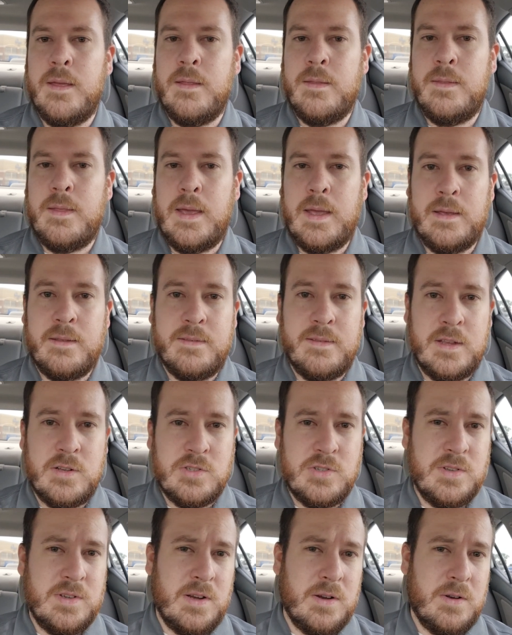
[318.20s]
they
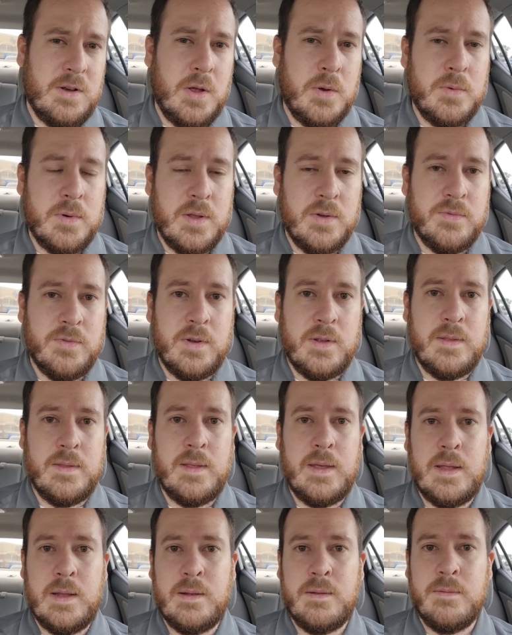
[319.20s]
essentially are no different
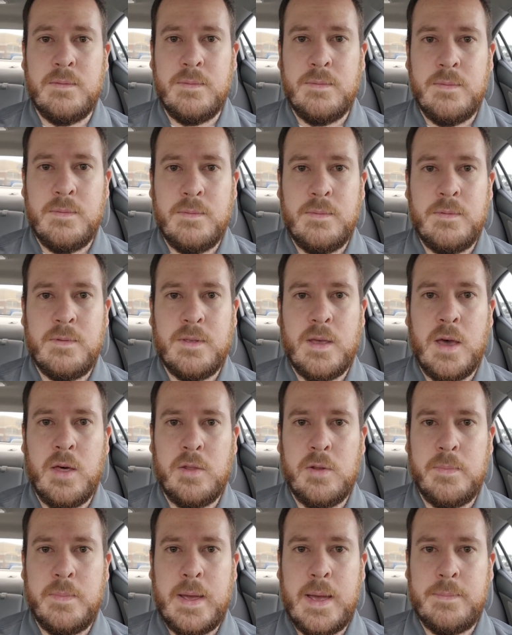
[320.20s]
than
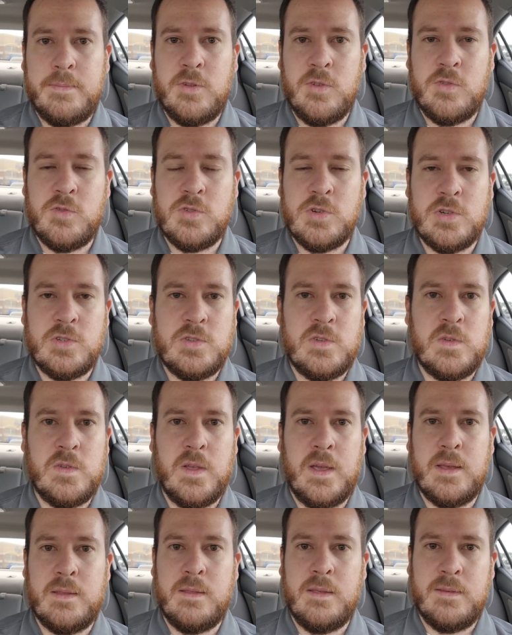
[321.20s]
other Baptist churches
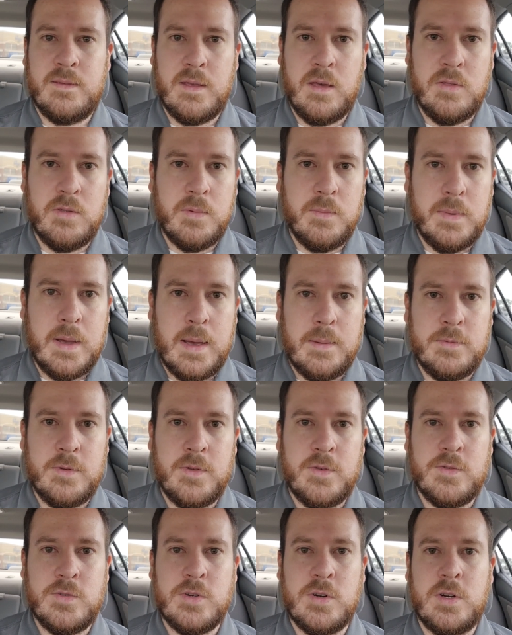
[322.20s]
like the Southern
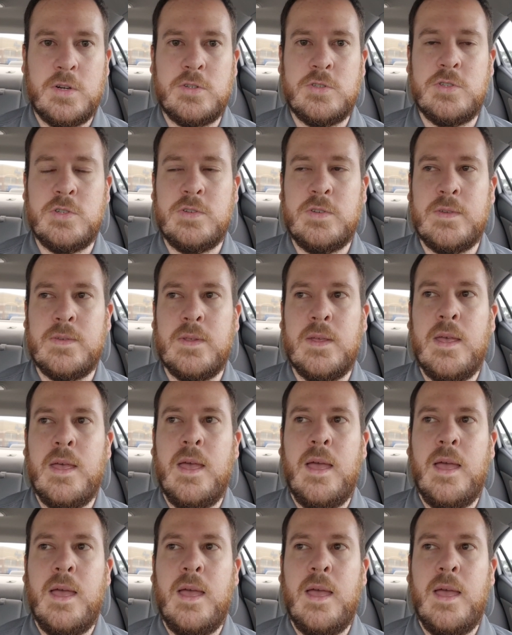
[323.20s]
Baptist churches